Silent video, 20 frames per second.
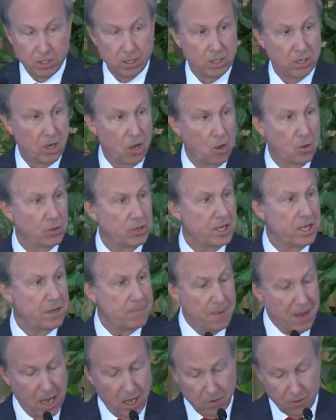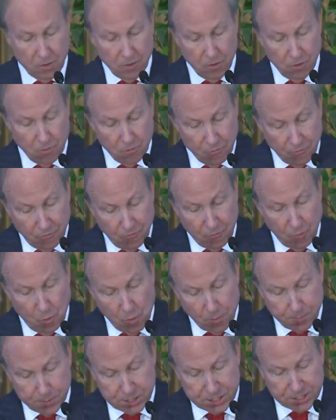only about
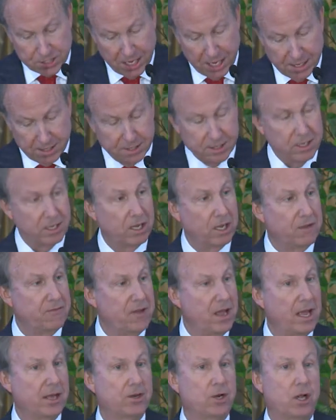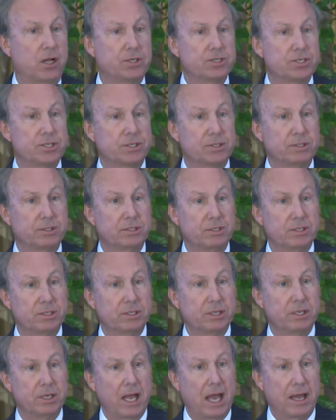4% of adults
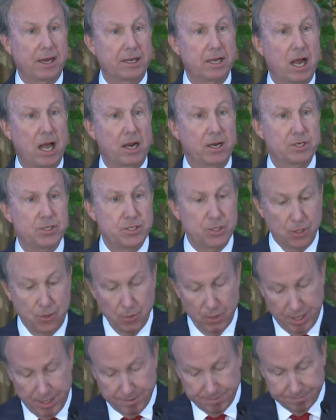had a college degree.